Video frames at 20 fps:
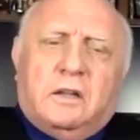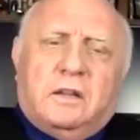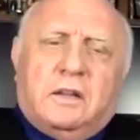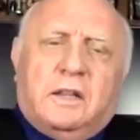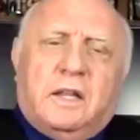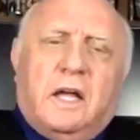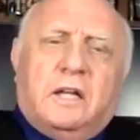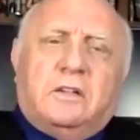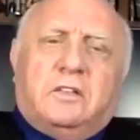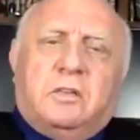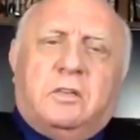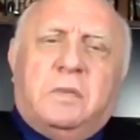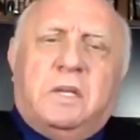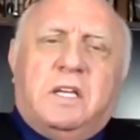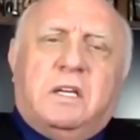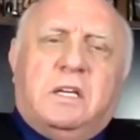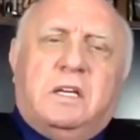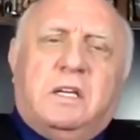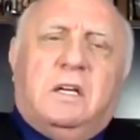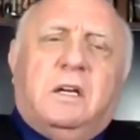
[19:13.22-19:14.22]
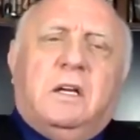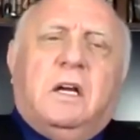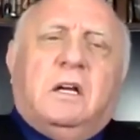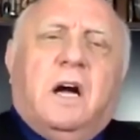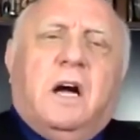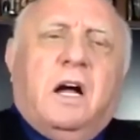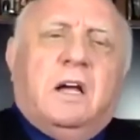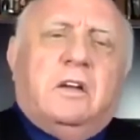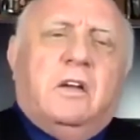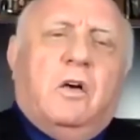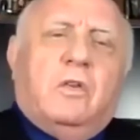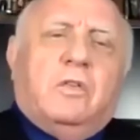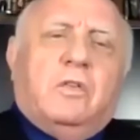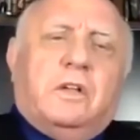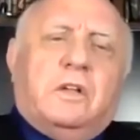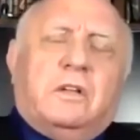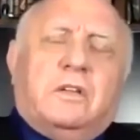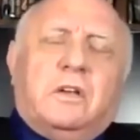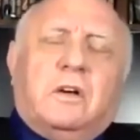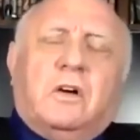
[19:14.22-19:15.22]
that to me, I know
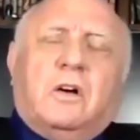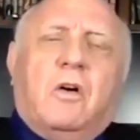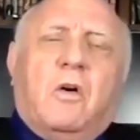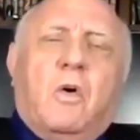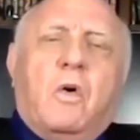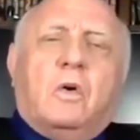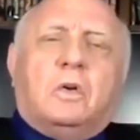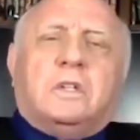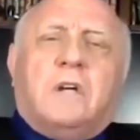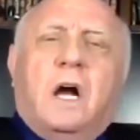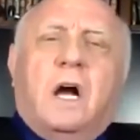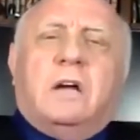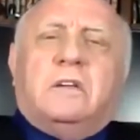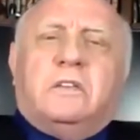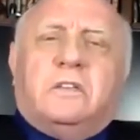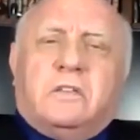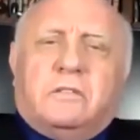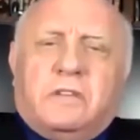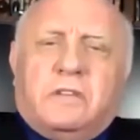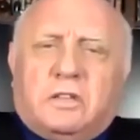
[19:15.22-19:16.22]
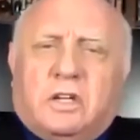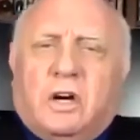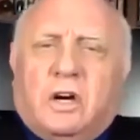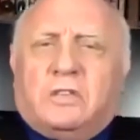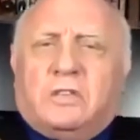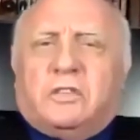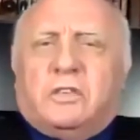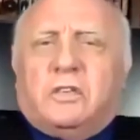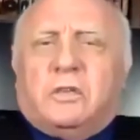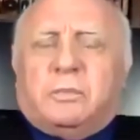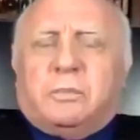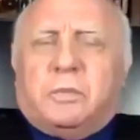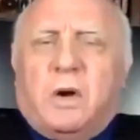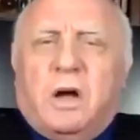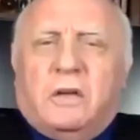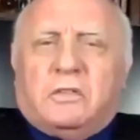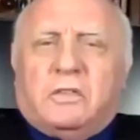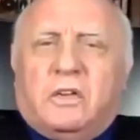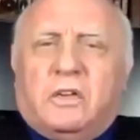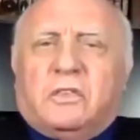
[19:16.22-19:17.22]
that there are all kinds of unconscious
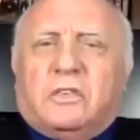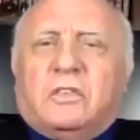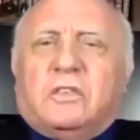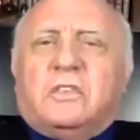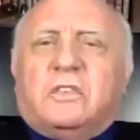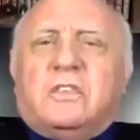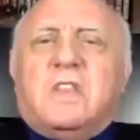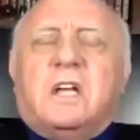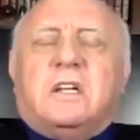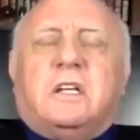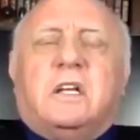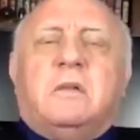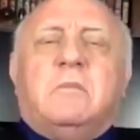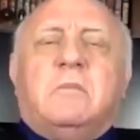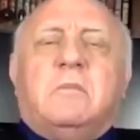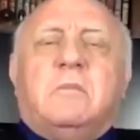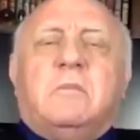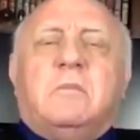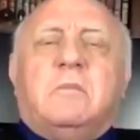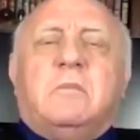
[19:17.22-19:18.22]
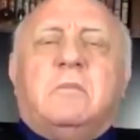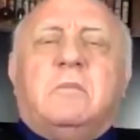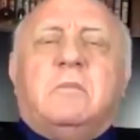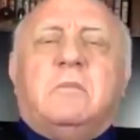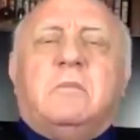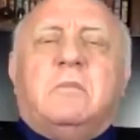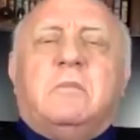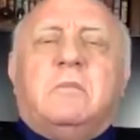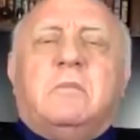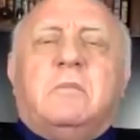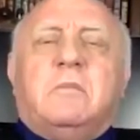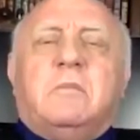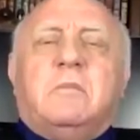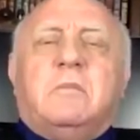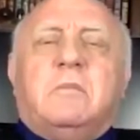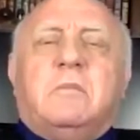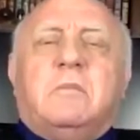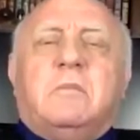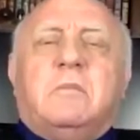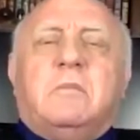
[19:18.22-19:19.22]
processes that can be
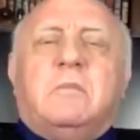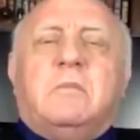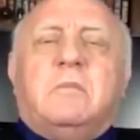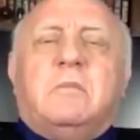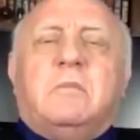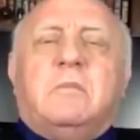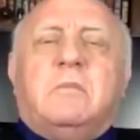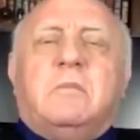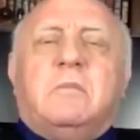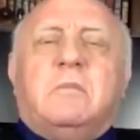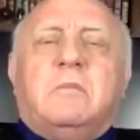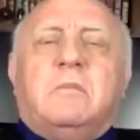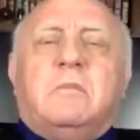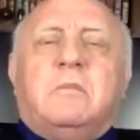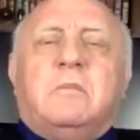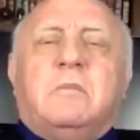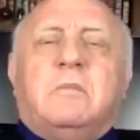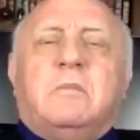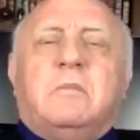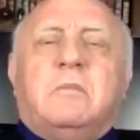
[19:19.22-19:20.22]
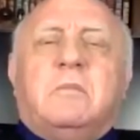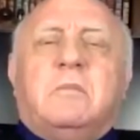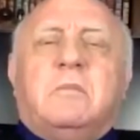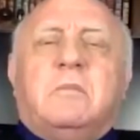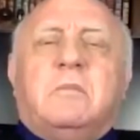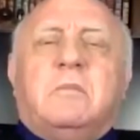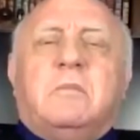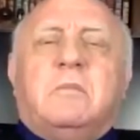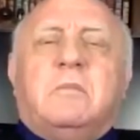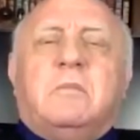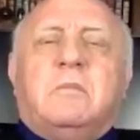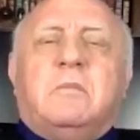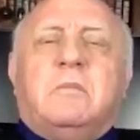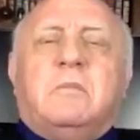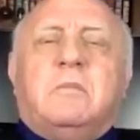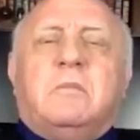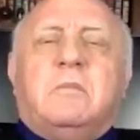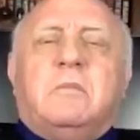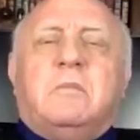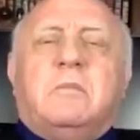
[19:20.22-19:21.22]
accelerated and
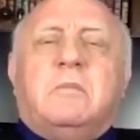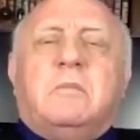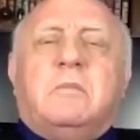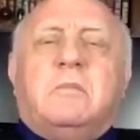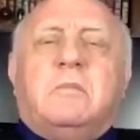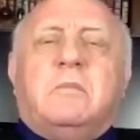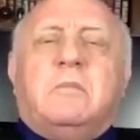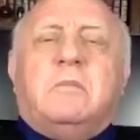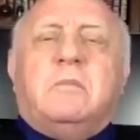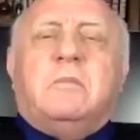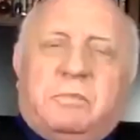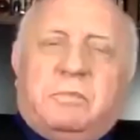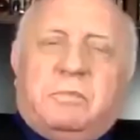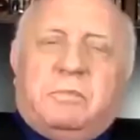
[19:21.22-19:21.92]
exaggerated and give